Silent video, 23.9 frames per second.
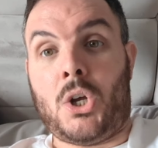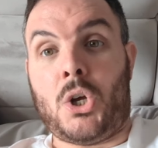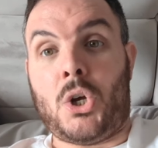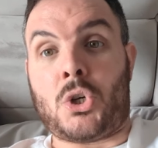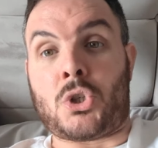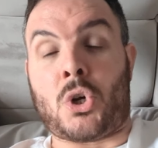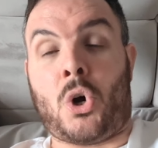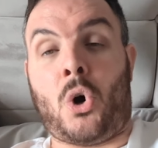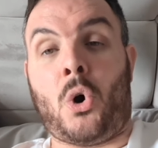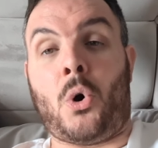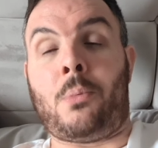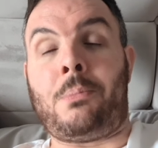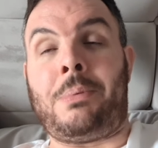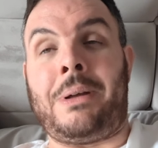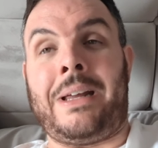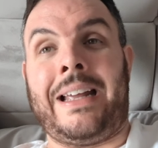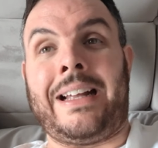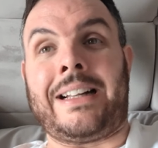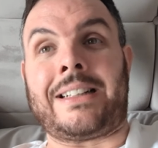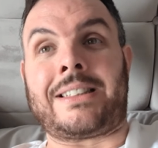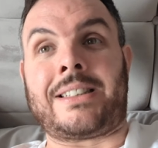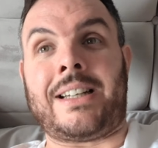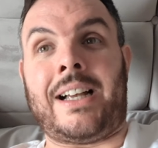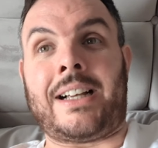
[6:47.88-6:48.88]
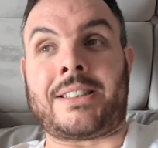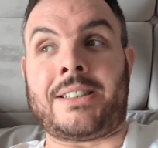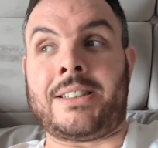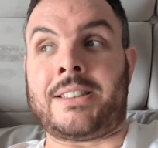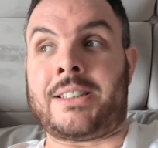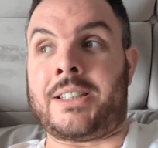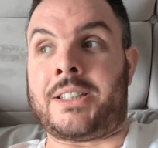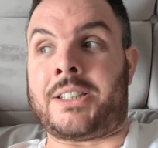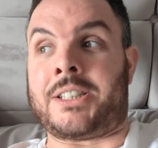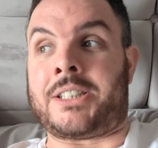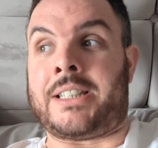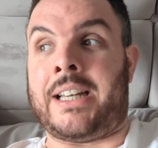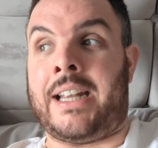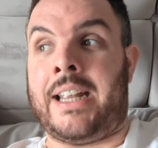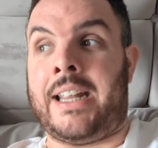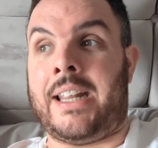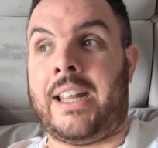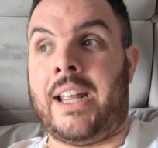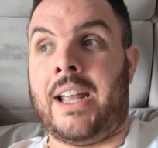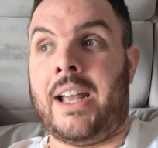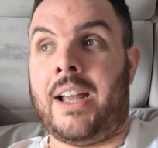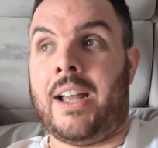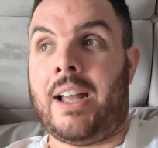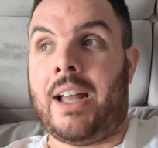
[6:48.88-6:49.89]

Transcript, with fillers: So it would be interesting to see